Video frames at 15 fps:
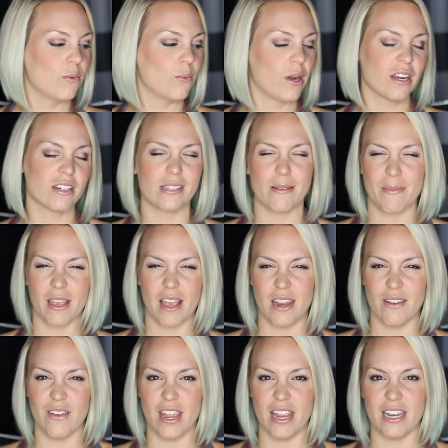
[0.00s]
wear something
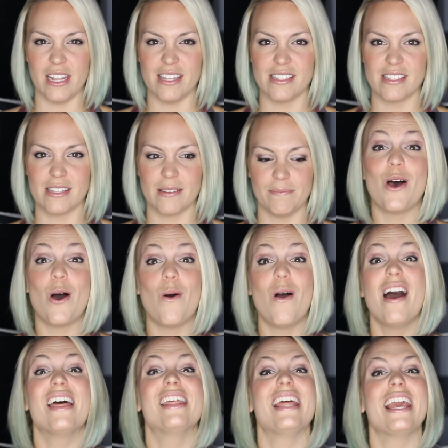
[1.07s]
kind of 80s. So
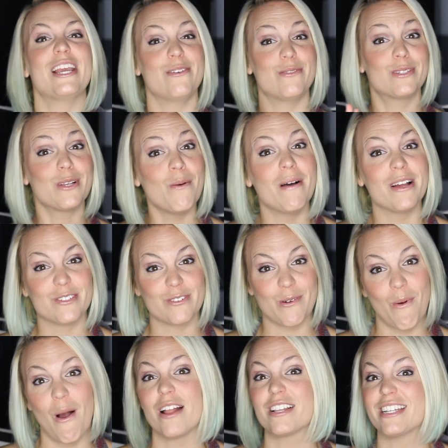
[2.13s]
thank you so much
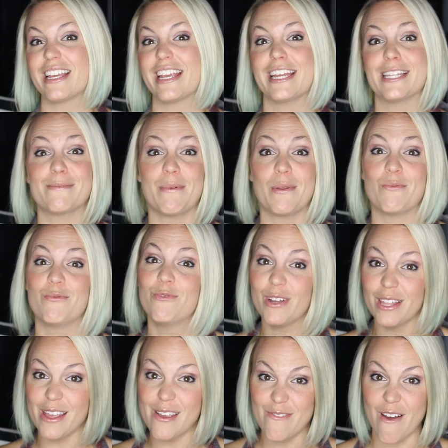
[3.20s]
for watching. It's been
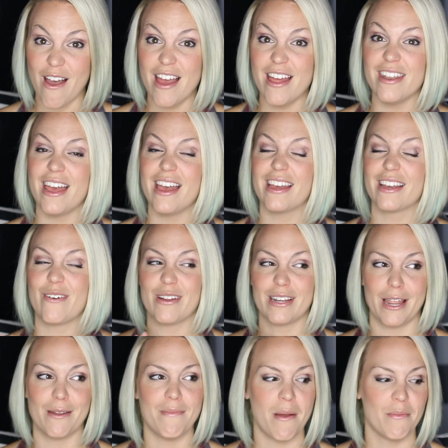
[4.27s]
really fun going
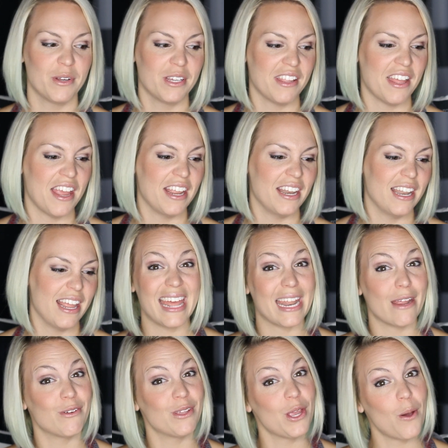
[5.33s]
down memory lane and
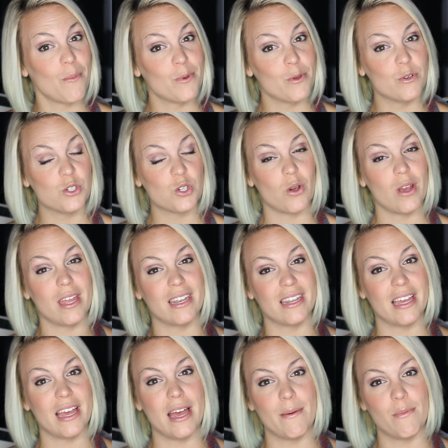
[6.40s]
I really hope you
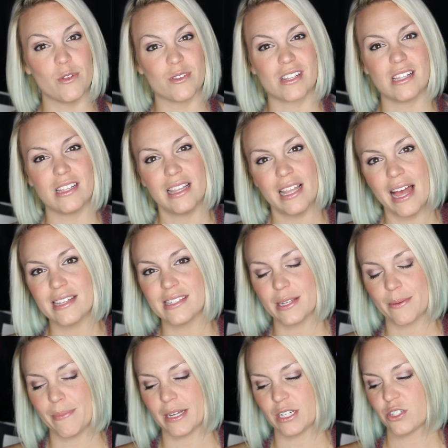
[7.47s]
enjoyed um, those
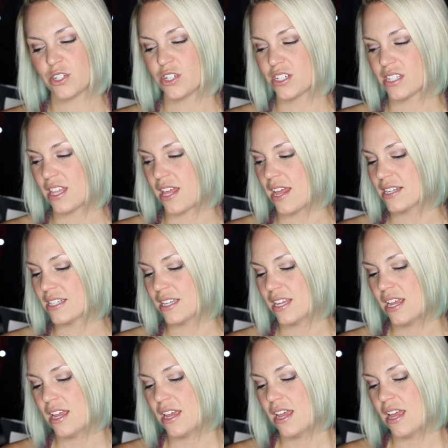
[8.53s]
classic pictures that
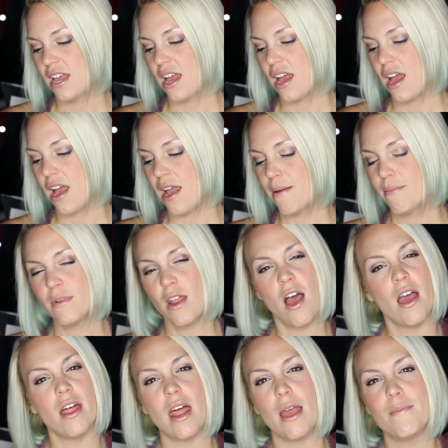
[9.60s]
I'm
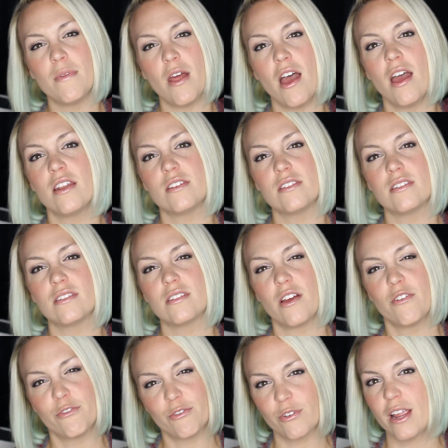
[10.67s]
not, I'm not
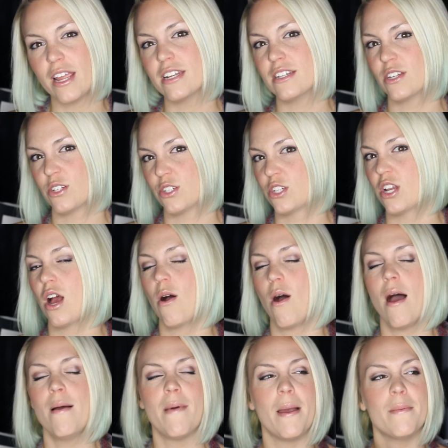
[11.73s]
afraid to show.
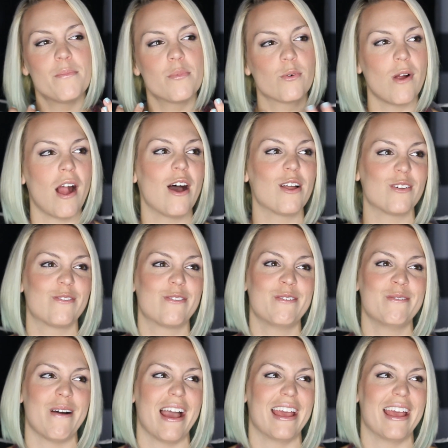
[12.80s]
I'm, I'm proud of who